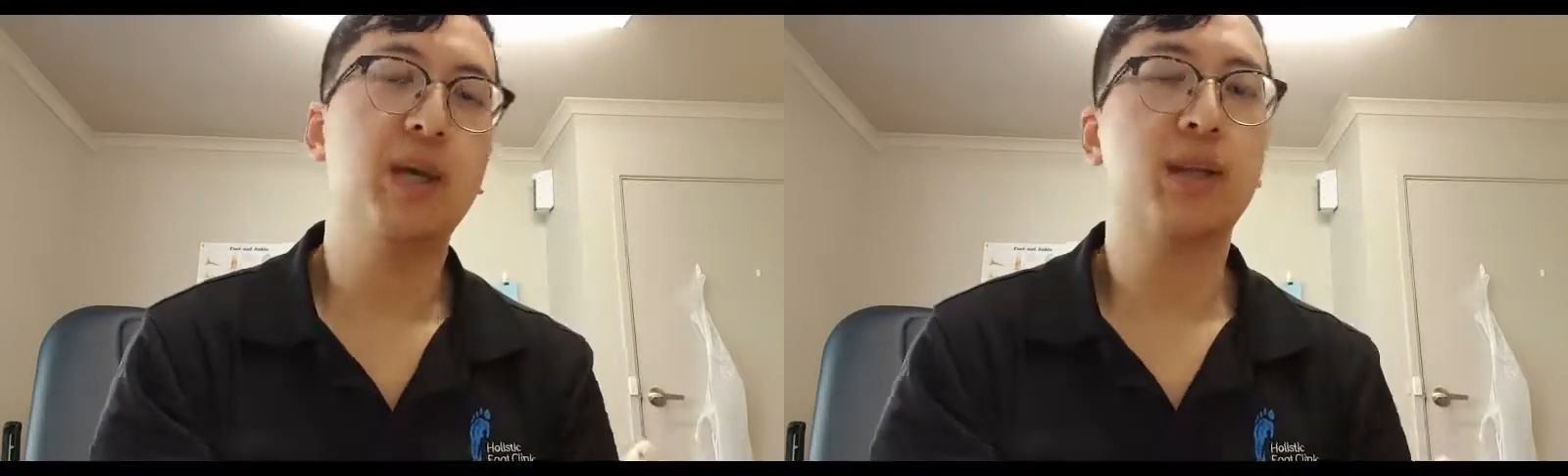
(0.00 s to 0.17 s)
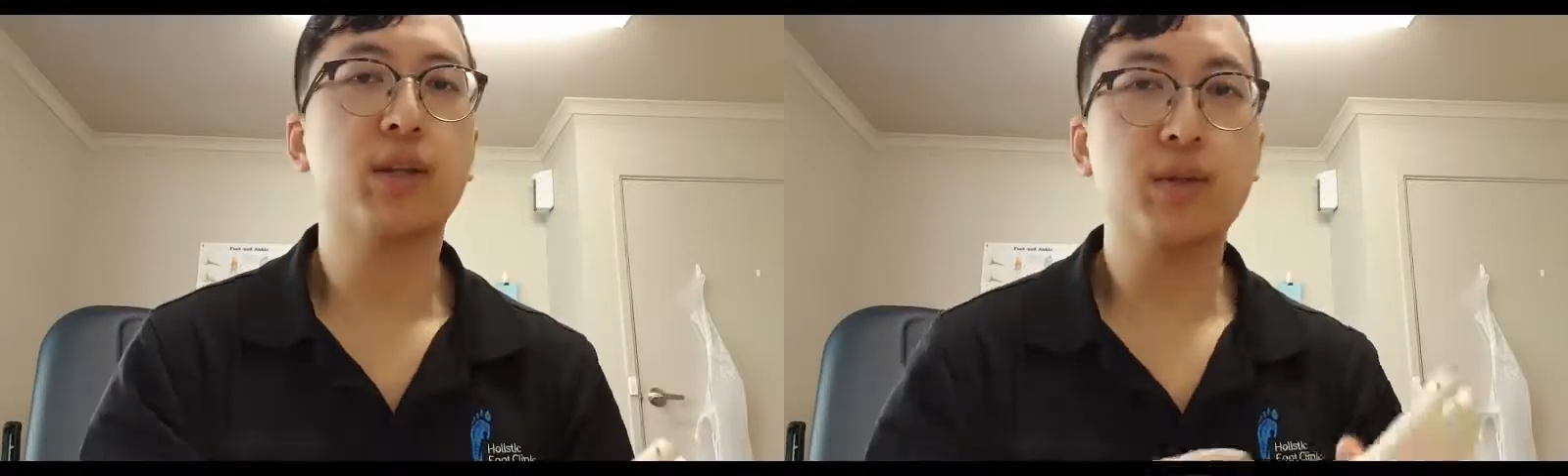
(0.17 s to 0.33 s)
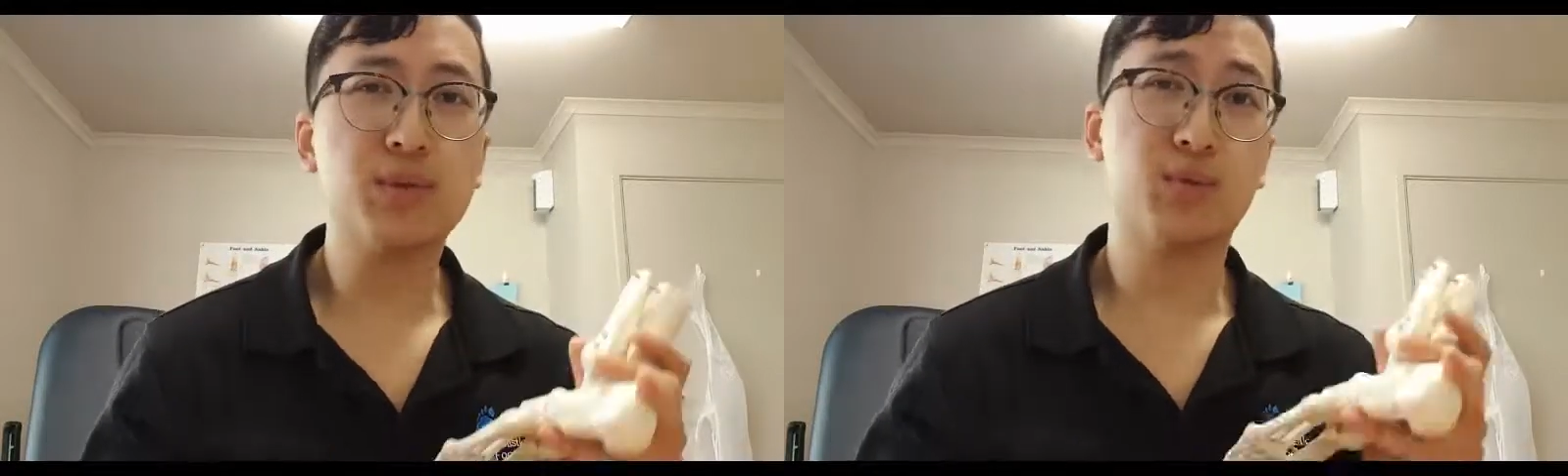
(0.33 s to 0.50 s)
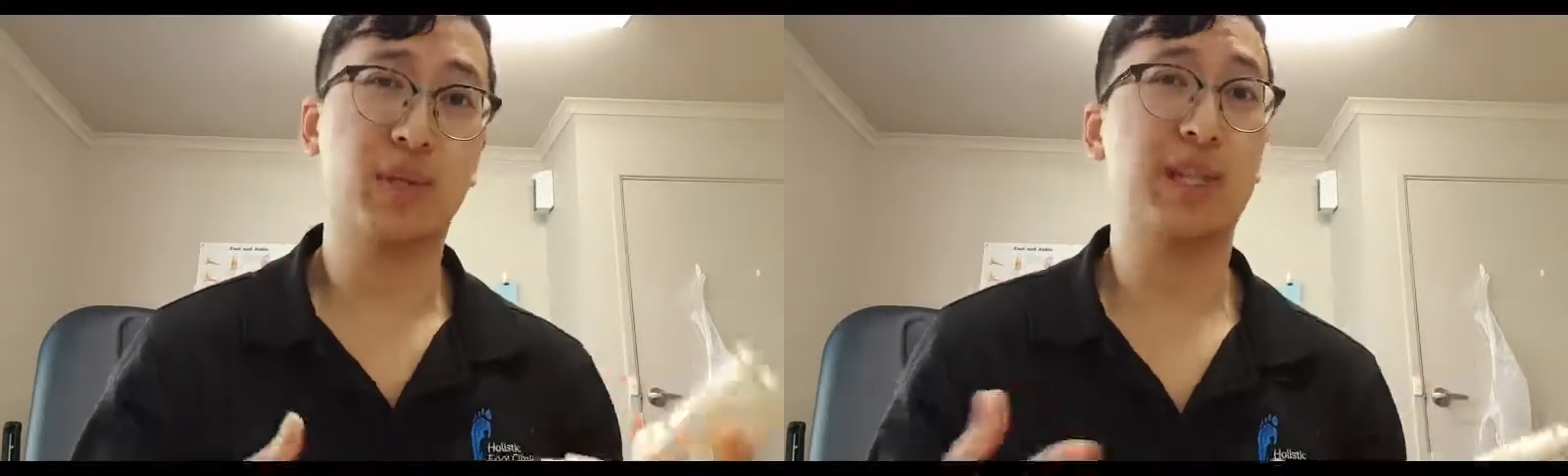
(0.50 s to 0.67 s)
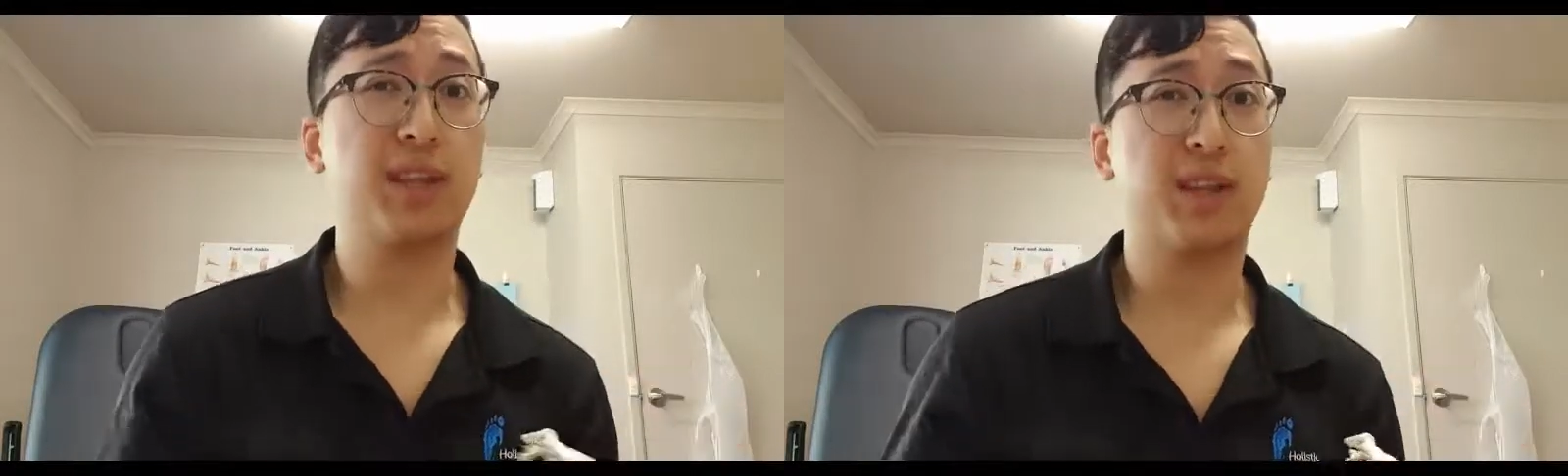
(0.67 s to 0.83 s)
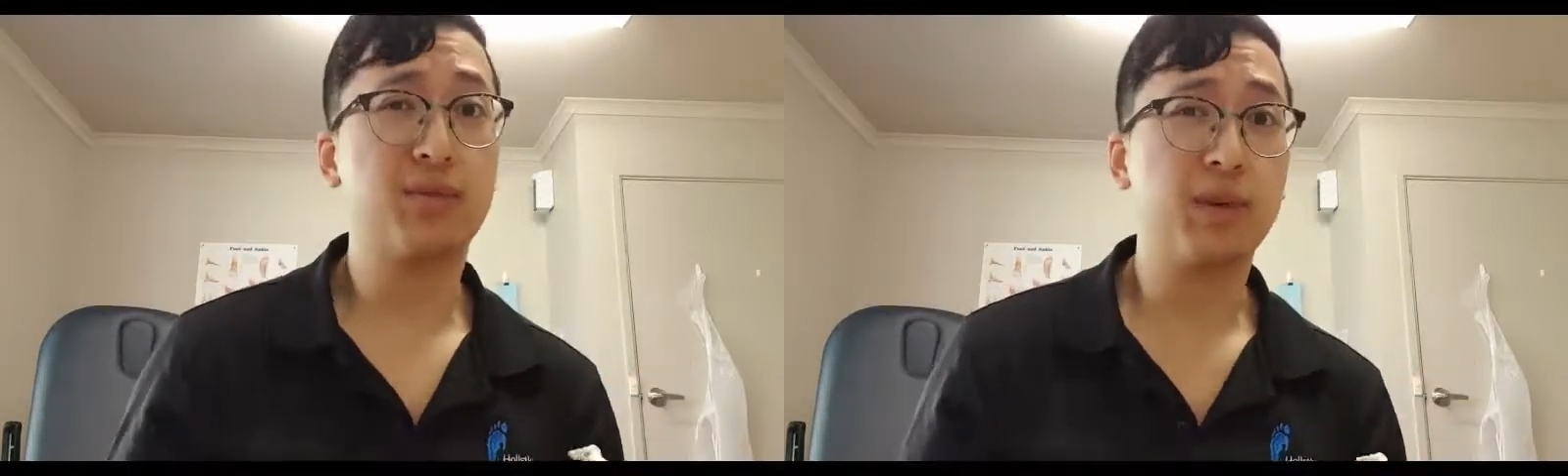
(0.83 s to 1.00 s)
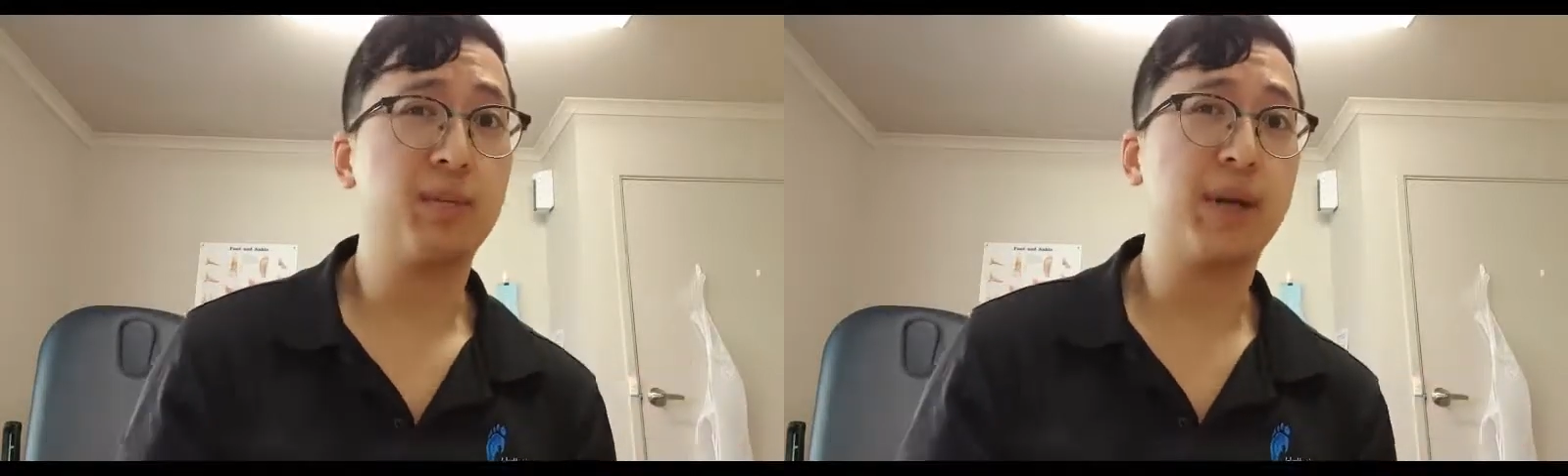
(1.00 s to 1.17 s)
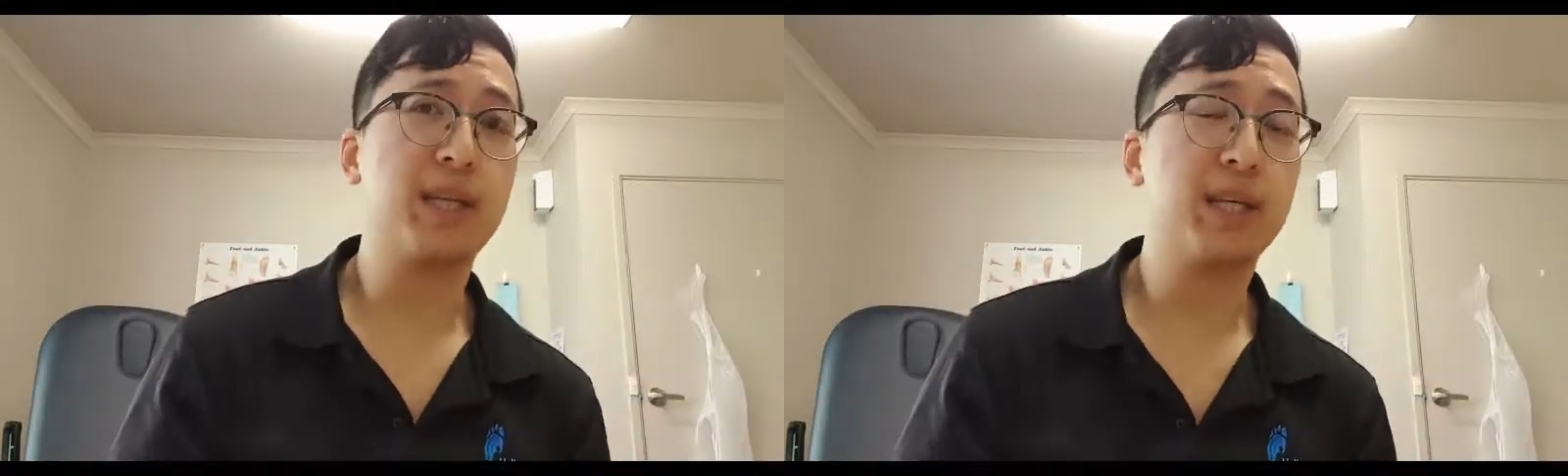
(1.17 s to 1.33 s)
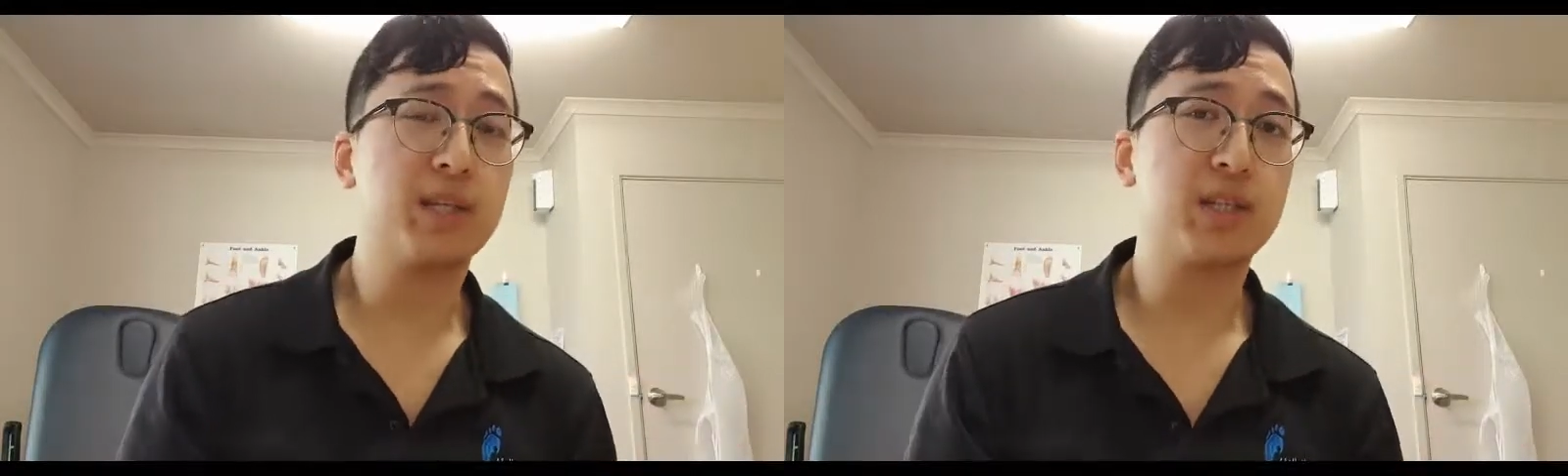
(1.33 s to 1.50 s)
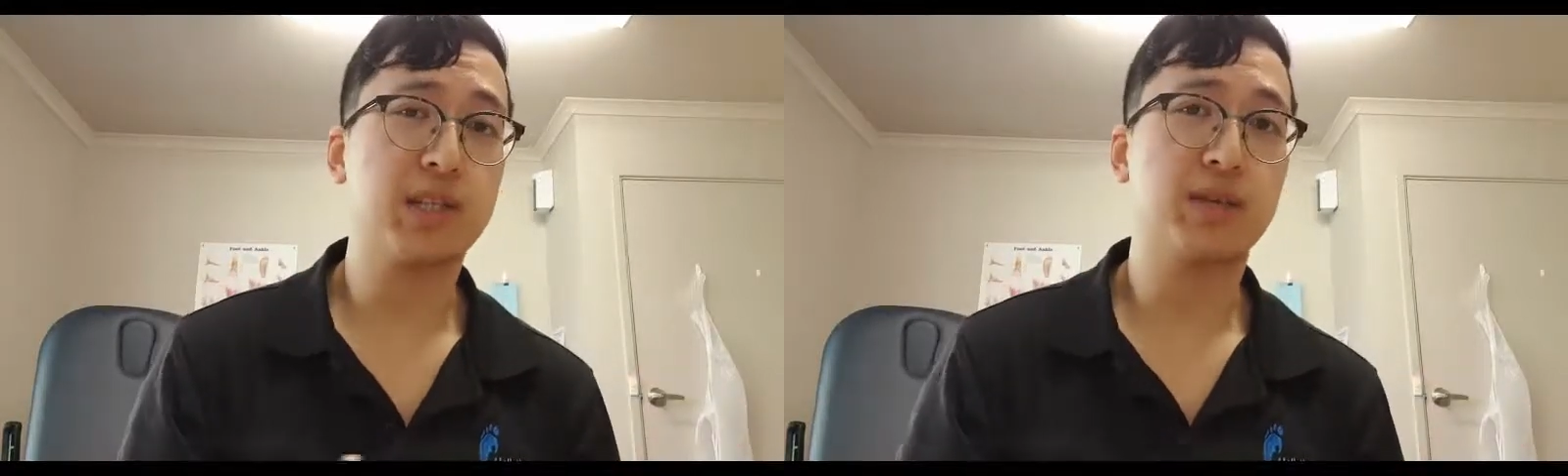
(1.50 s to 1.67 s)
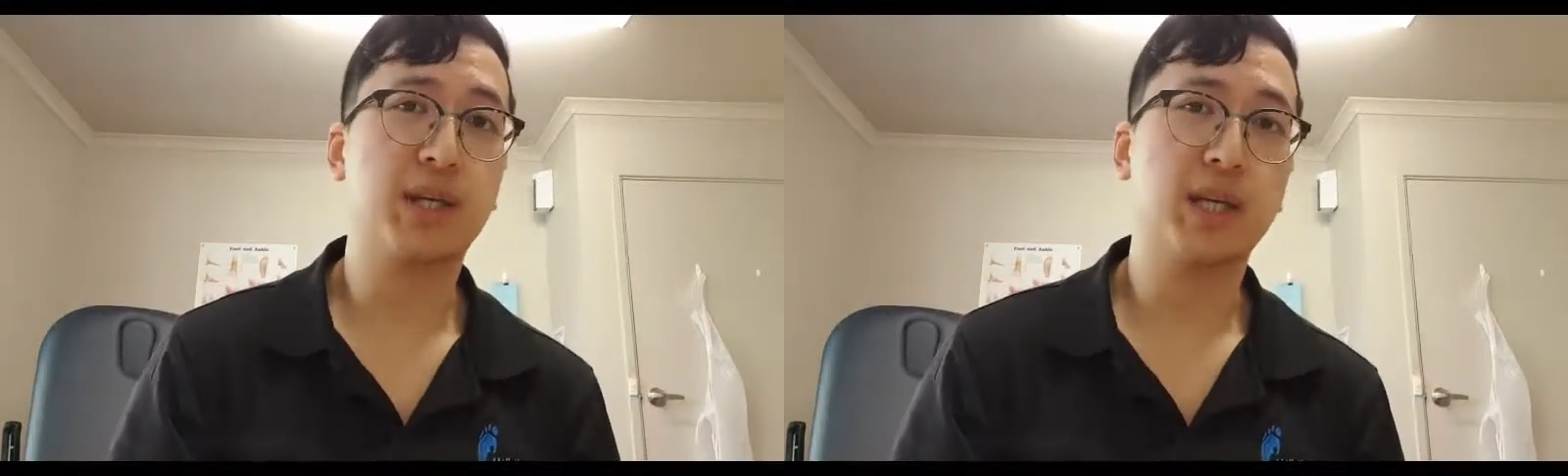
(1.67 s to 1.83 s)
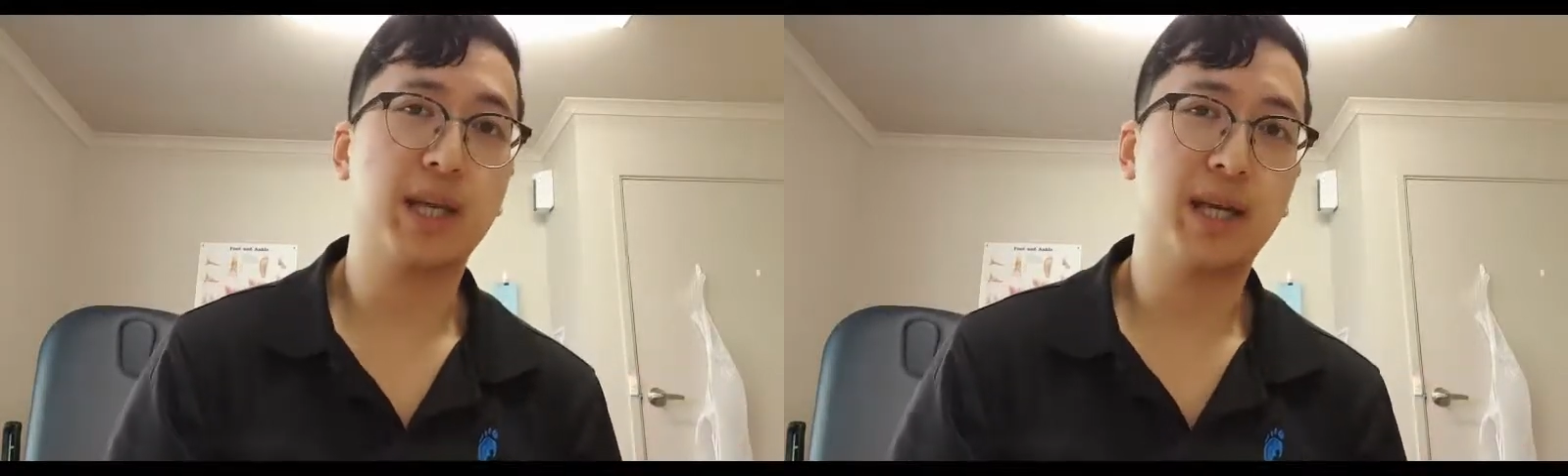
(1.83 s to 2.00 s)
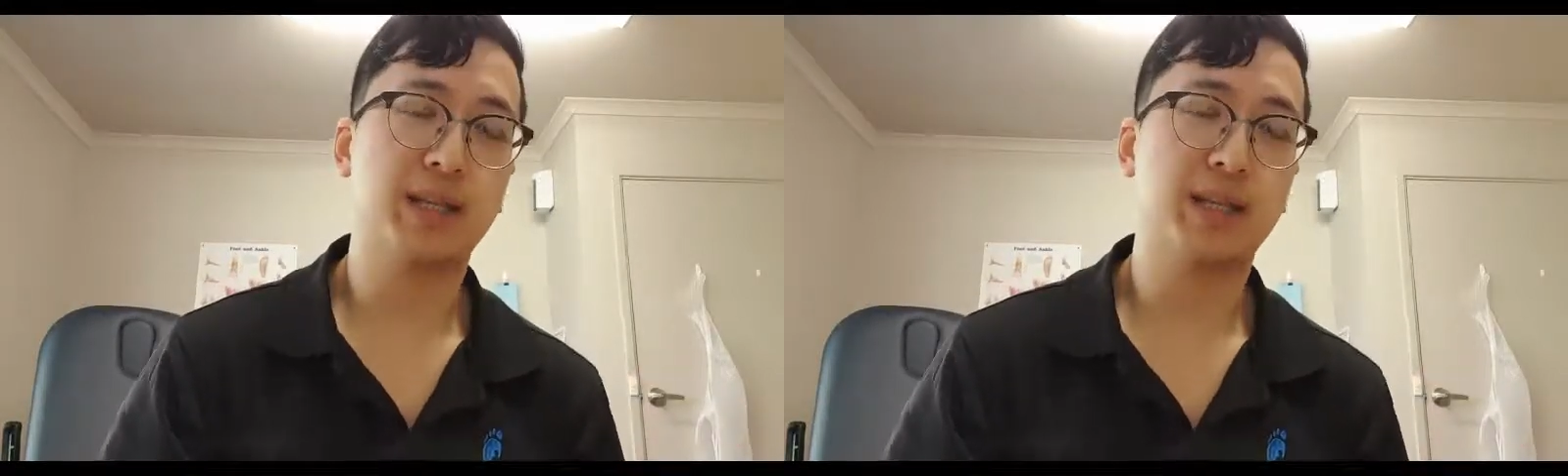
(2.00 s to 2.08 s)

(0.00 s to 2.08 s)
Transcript: Those are really the three main things you're looking at.